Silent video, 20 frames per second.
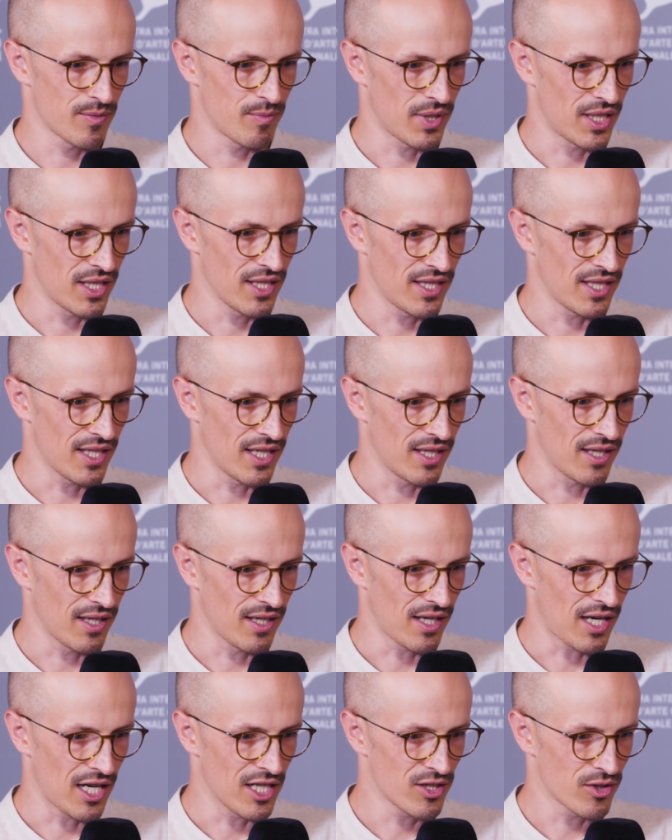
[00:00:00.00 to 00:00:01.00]
But
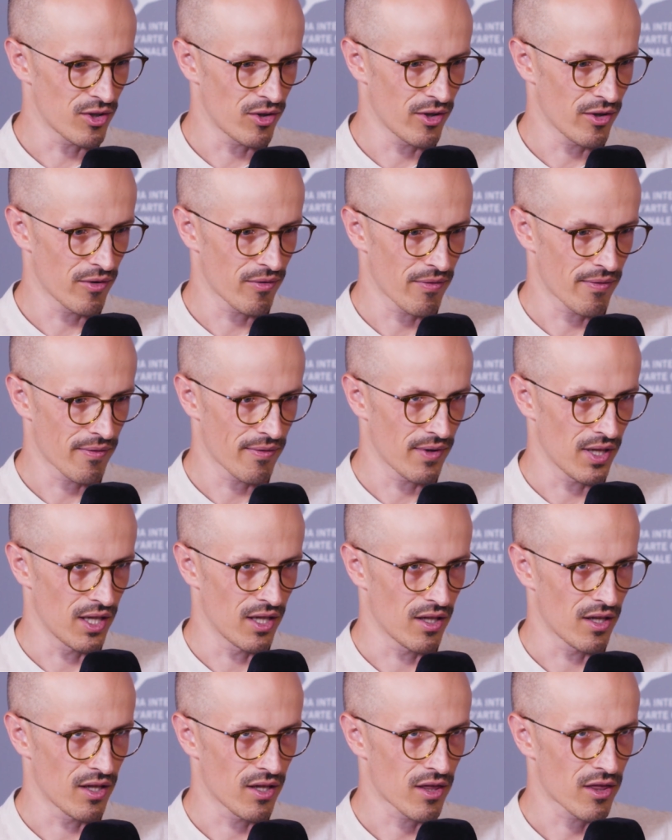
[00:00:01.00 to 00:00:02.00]
uh, I sort of
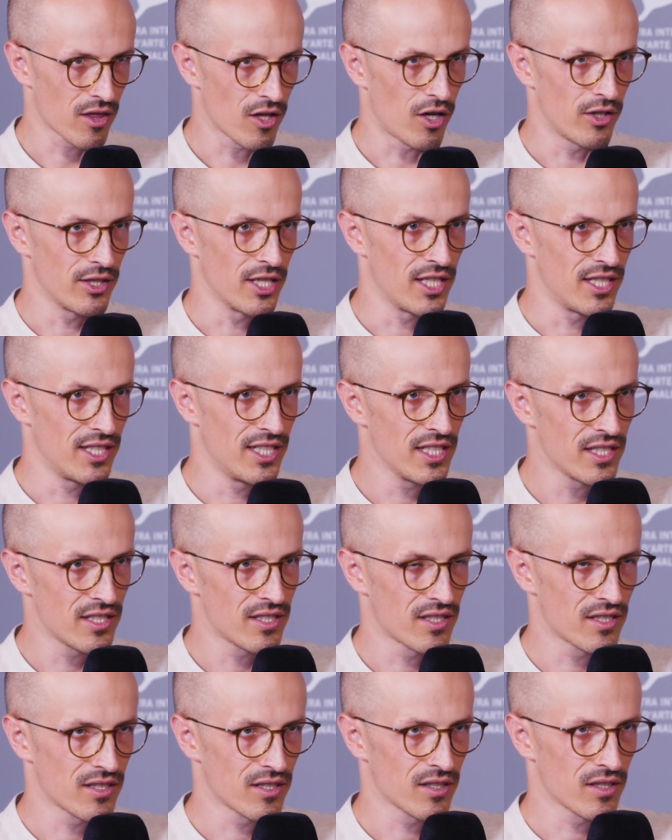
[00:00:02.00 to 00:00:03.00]
uh, thought that
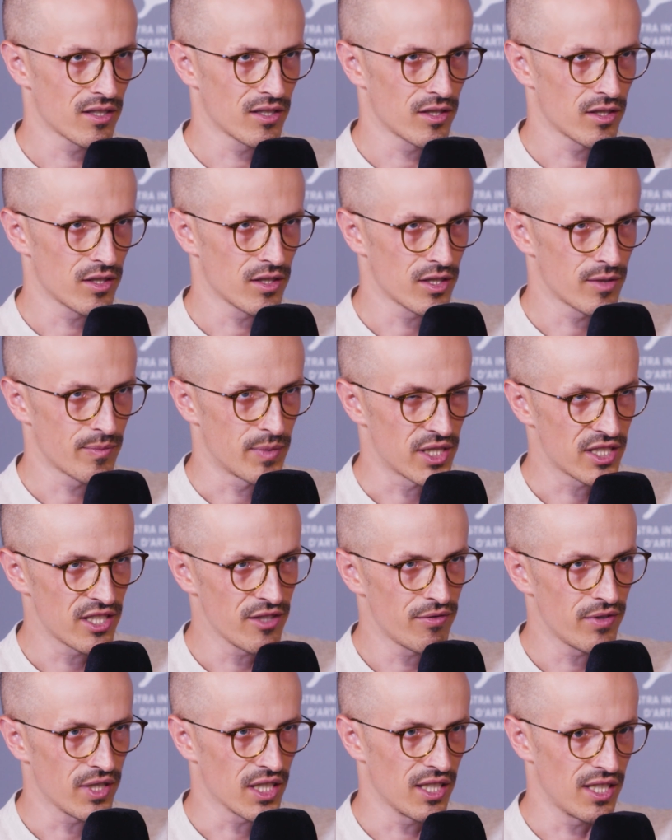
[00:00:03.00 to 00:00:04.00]
this
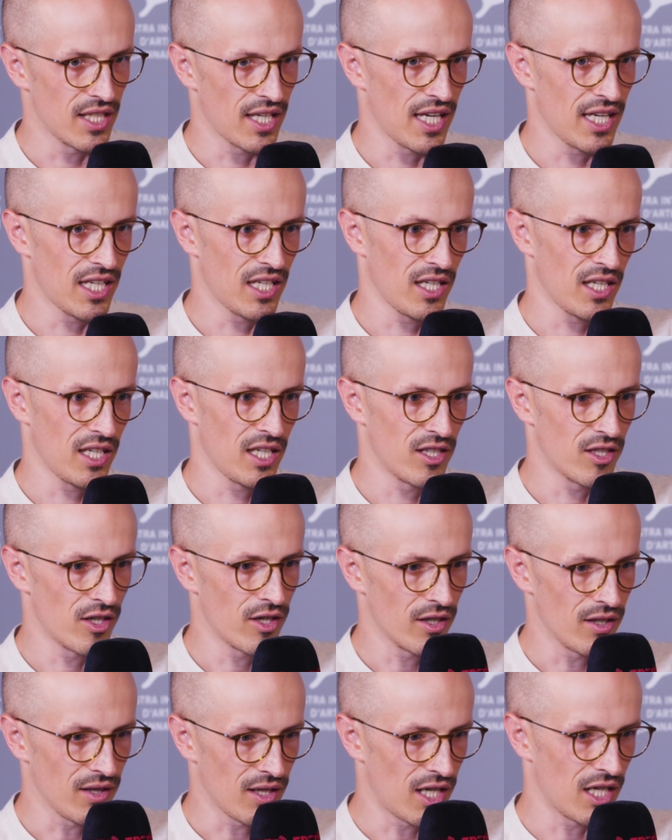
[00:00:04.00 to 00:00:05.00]
specific day in
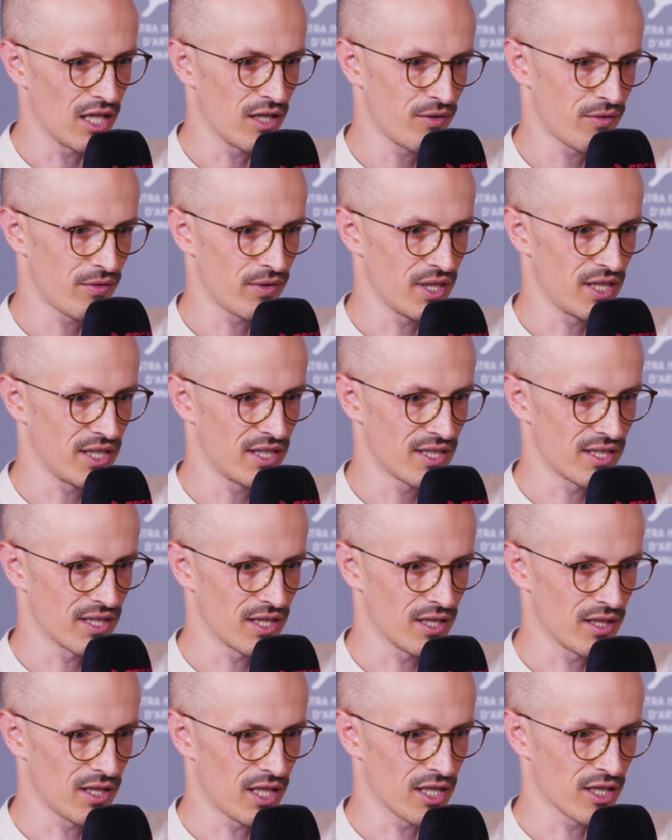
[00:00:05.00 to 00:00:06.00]
her life is
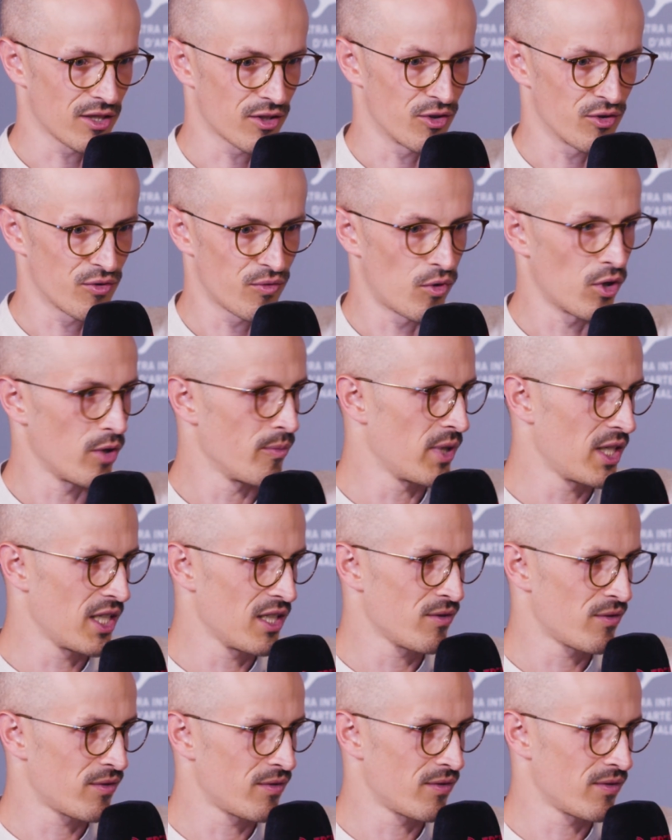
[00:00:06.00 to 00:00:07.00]
uh, like
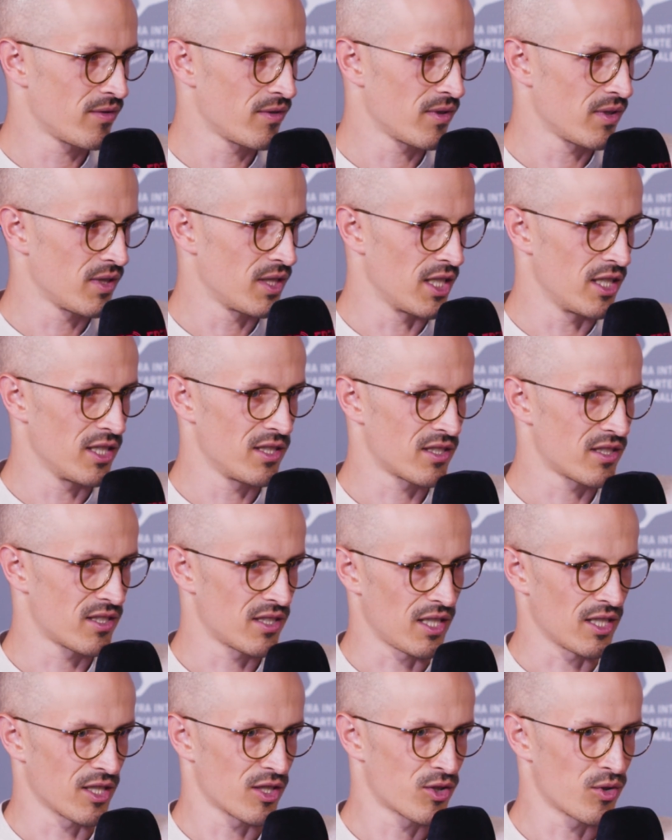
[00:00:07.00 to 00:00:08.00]
transformative, that it's
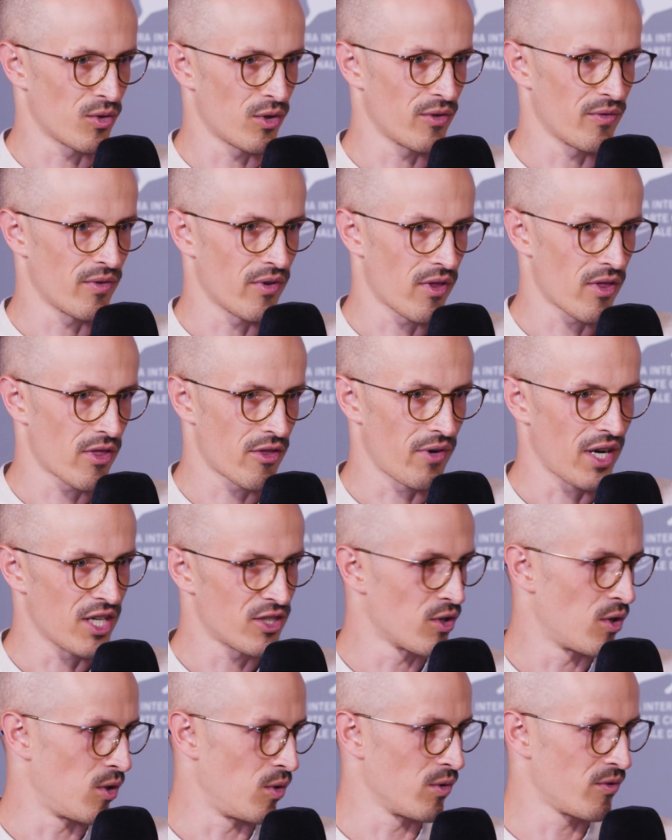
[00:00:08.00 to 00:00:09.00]
like sort of a
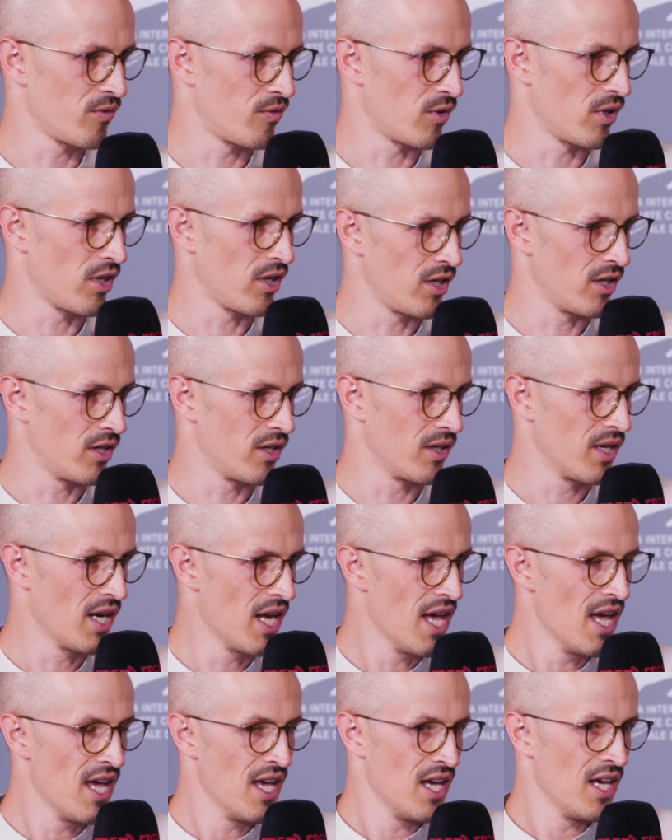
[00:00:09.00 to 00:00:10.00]
threshold for her
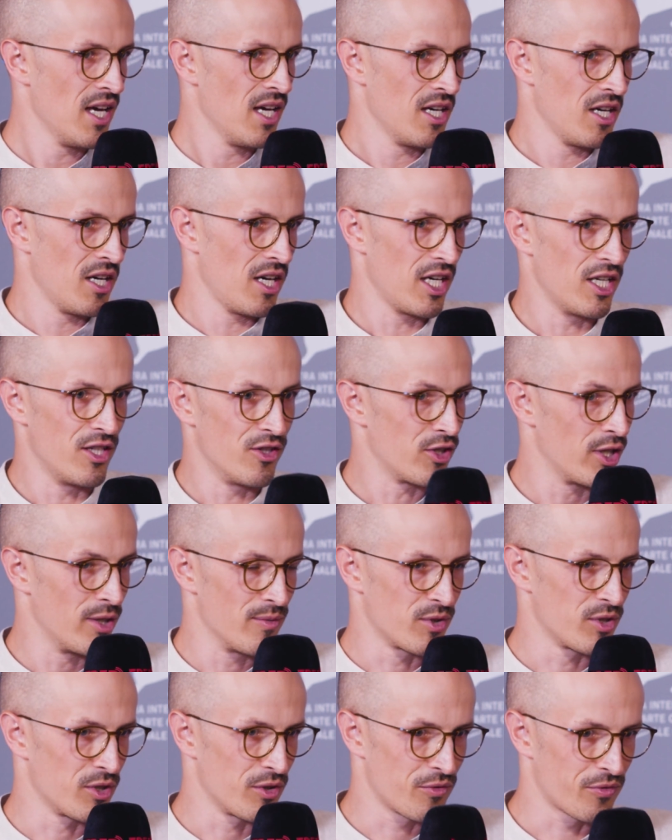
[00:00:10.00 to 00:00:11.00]
in
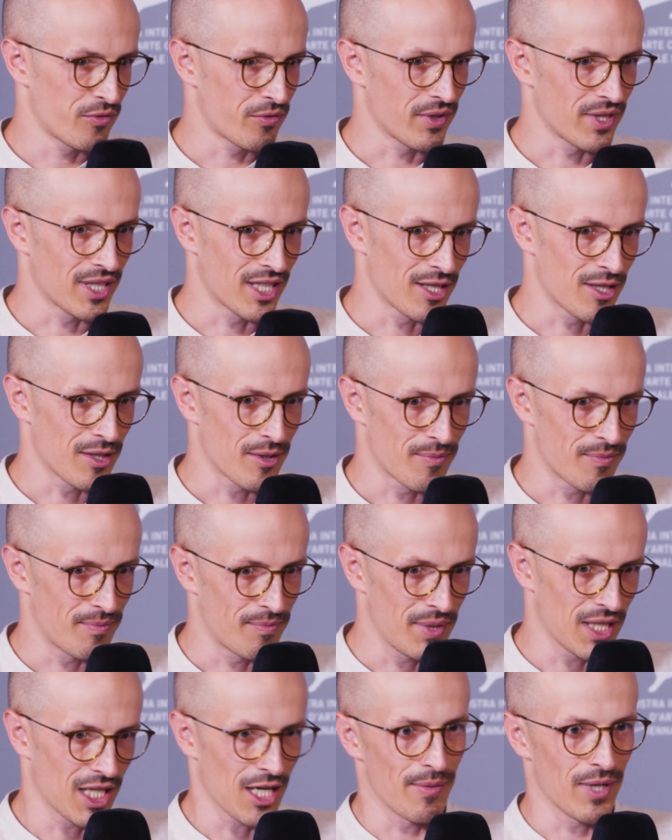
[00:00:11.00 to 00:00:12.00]
terms of uh,
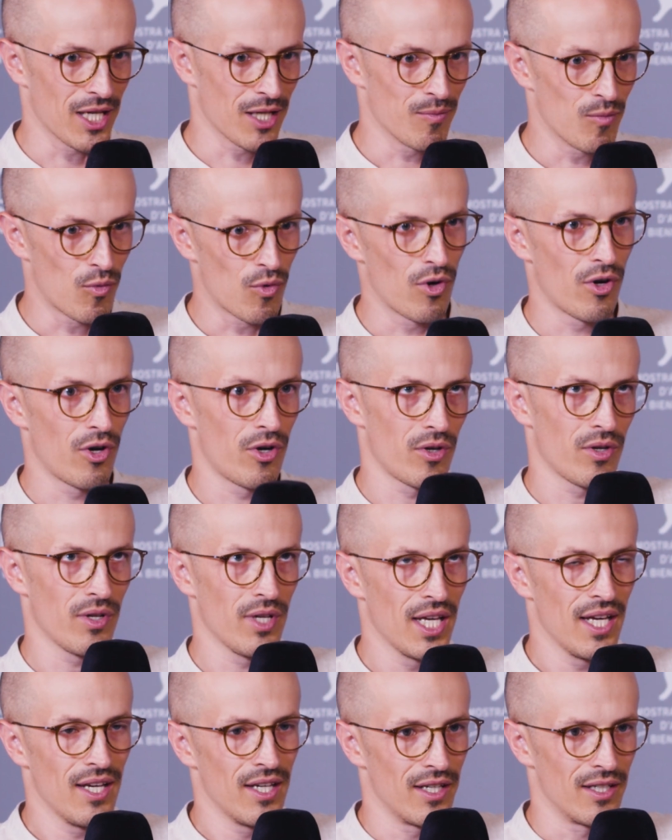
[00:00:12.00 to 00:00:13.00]
becoming more,
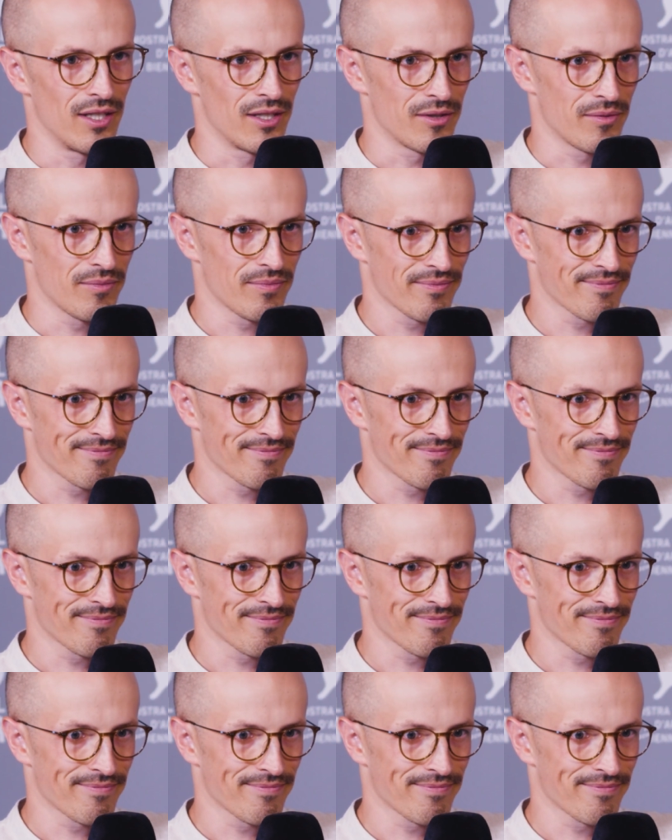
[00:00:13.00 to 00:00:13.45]
uh,